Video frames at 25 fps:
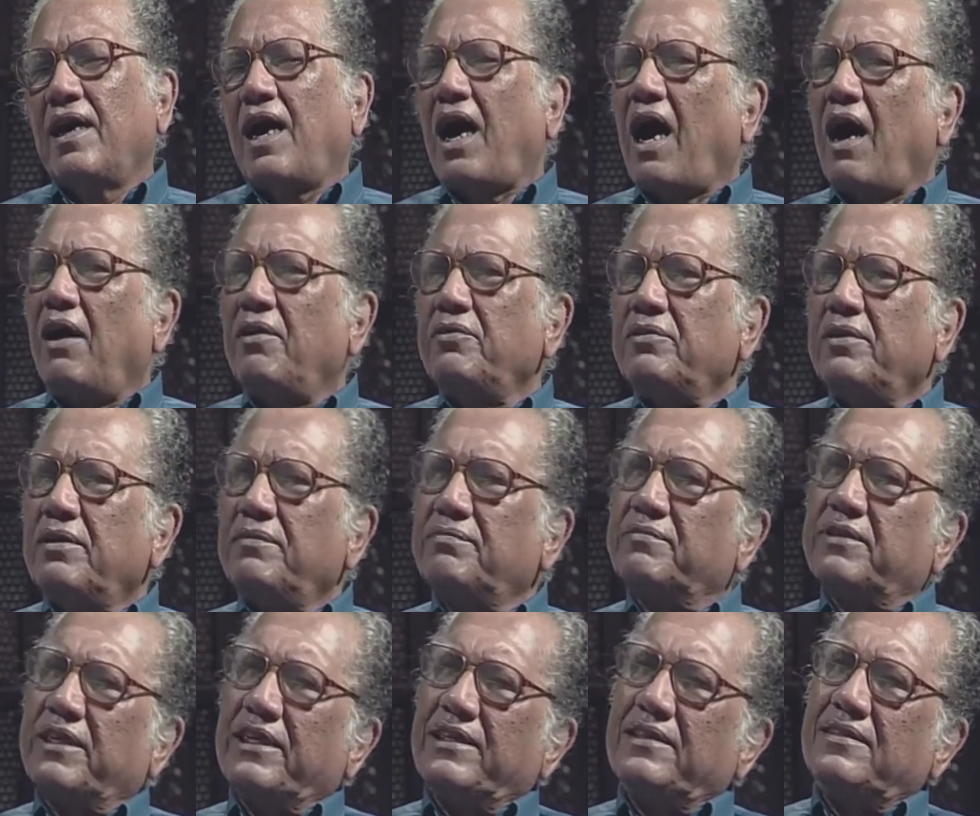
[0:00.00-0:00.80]
Out
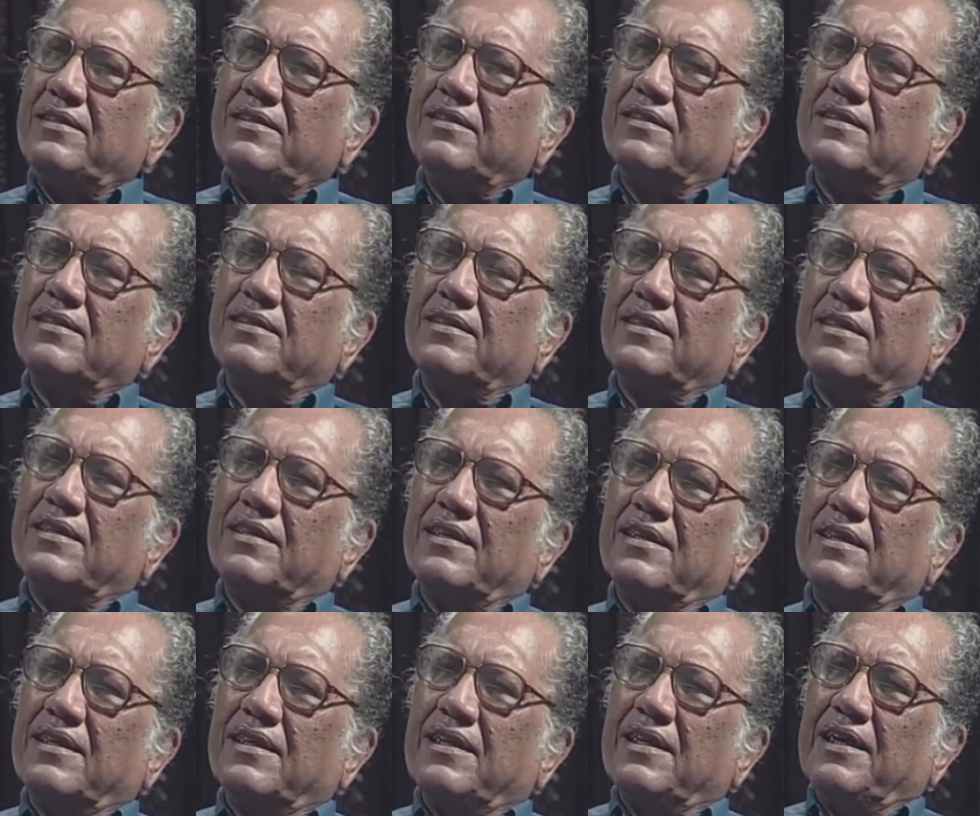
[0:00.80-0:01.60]
of this,
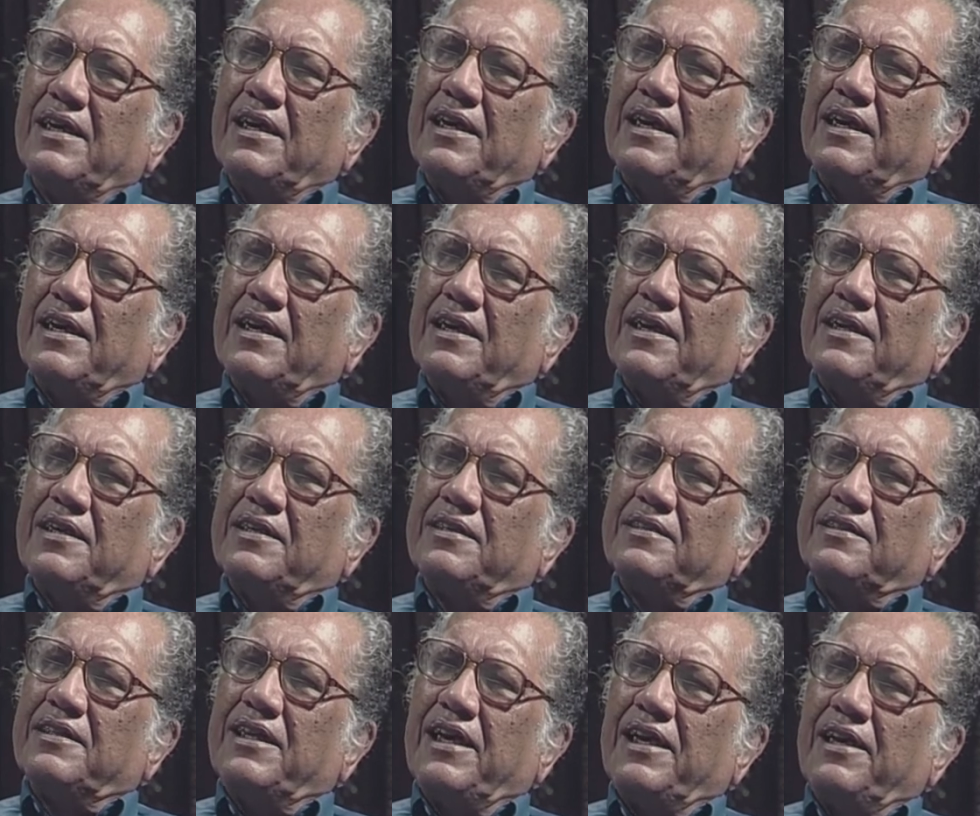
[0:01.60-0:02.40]

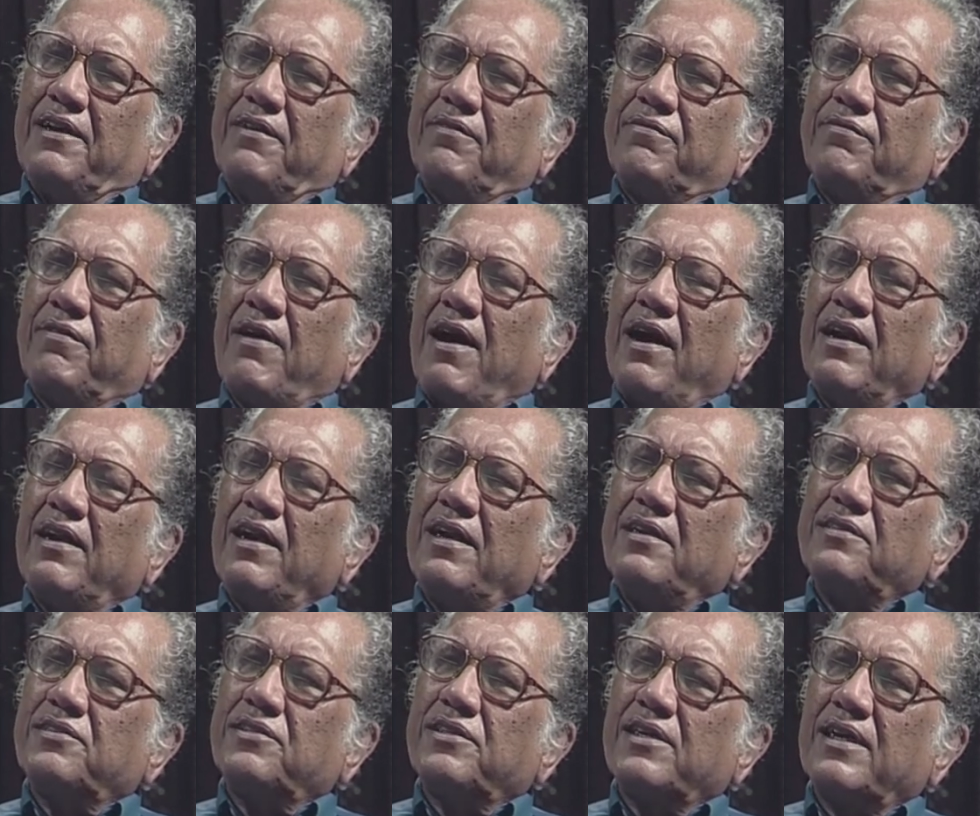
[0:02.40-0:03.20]
the
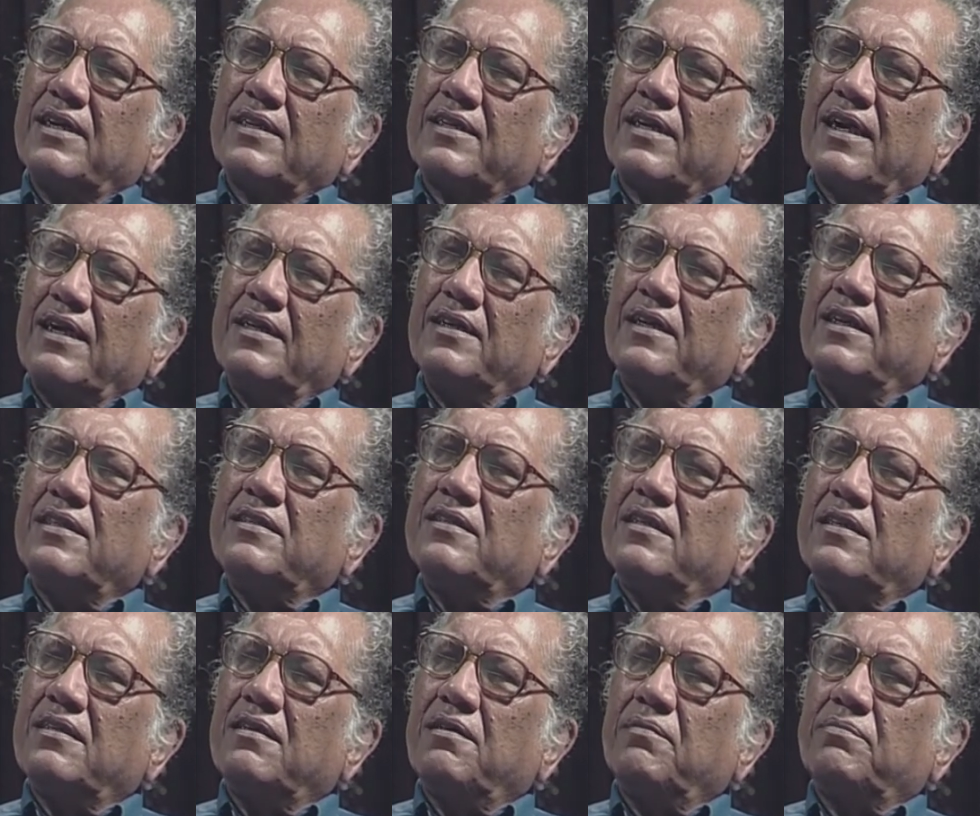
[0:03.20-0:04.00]
financial
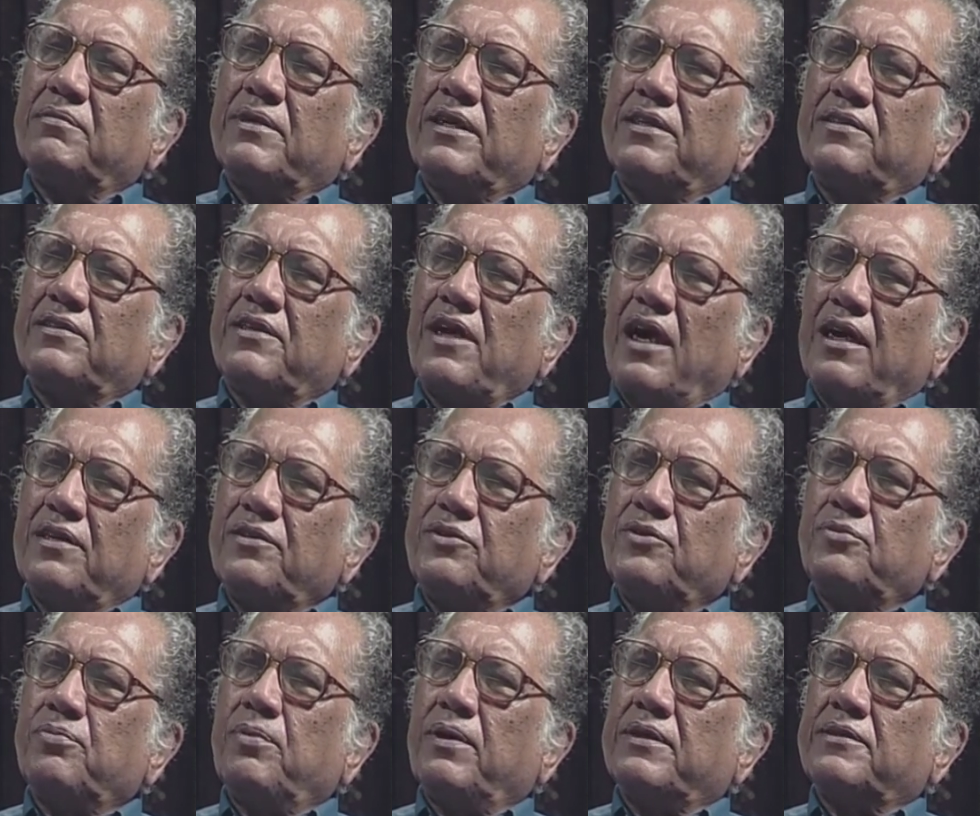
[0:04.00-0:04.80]
condition of the
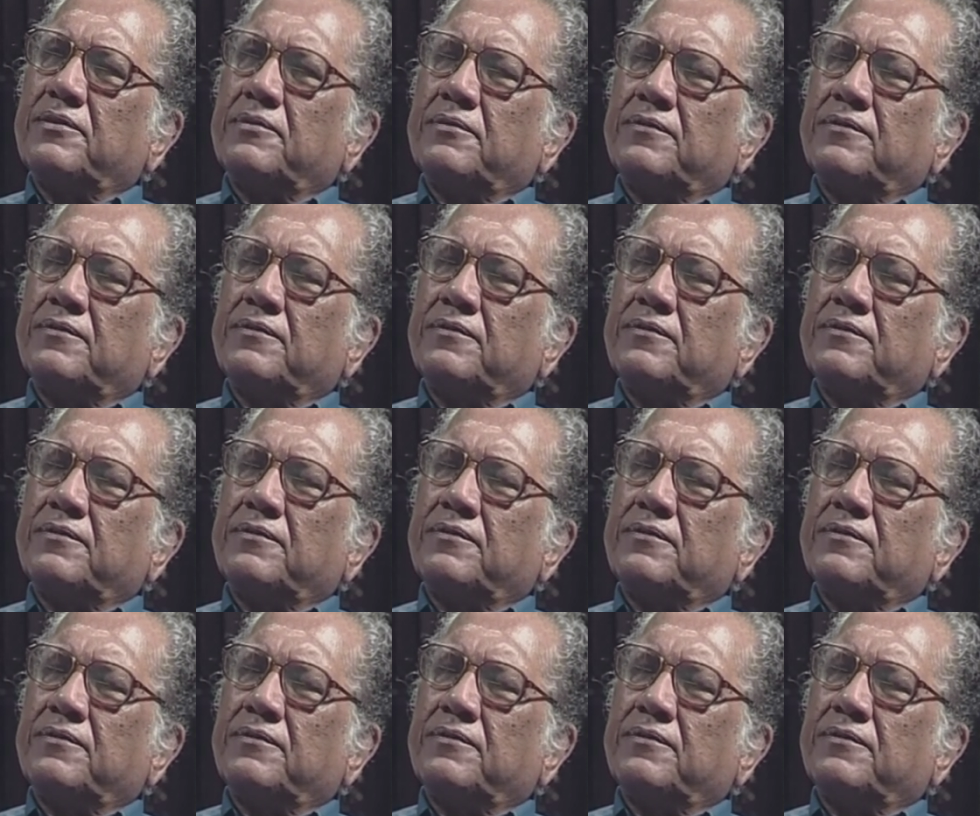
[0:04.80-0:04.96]
Dutch was